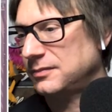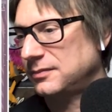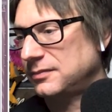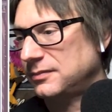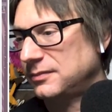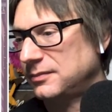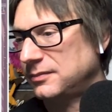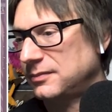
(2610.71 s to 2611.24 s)

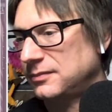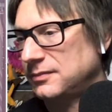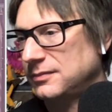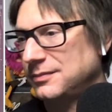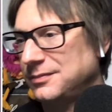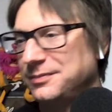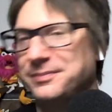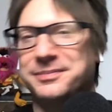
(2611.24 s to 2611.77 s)

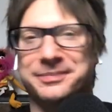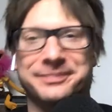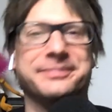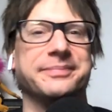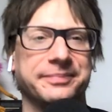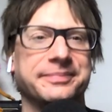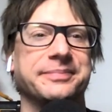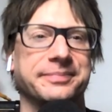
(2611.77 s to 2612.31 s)

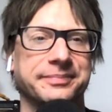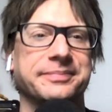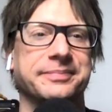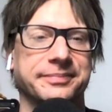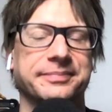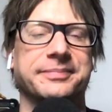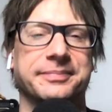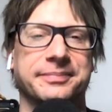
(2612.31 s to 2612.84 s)

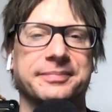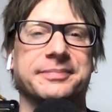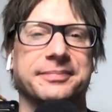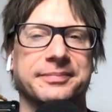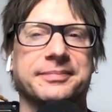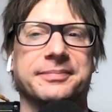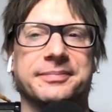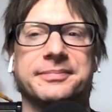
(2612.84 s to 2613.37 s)

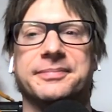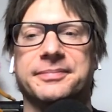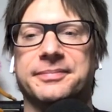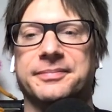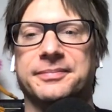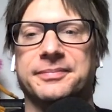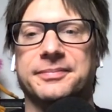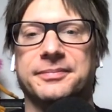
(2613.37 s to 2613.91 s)

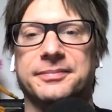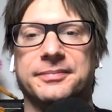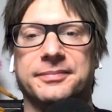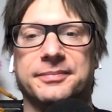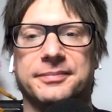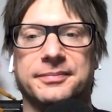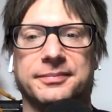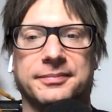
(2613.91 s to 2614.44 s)

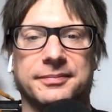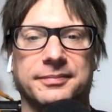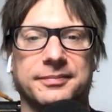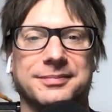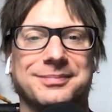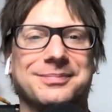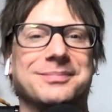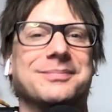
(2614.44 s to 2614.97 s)

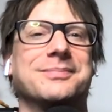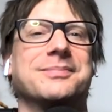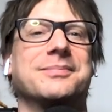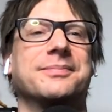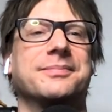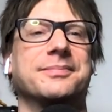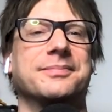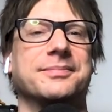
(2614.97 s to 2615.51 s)

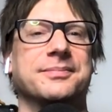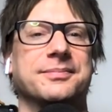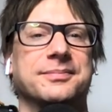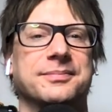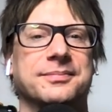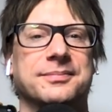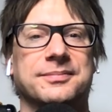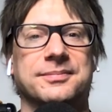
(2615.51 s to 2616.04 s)

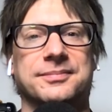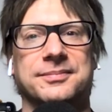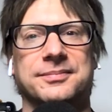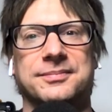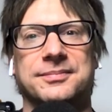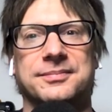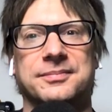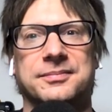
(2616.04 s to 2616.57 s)

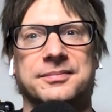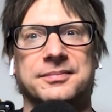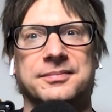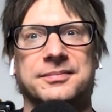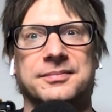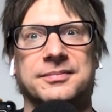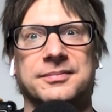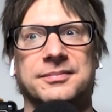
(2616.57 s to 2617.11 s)

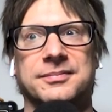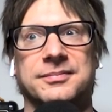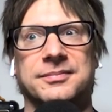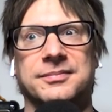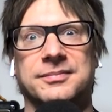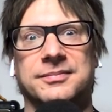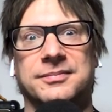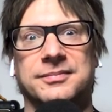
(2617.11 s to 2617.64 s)

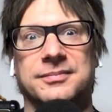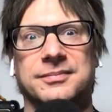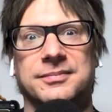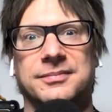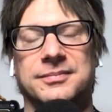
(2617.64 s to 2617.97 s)
The person shown says nothing.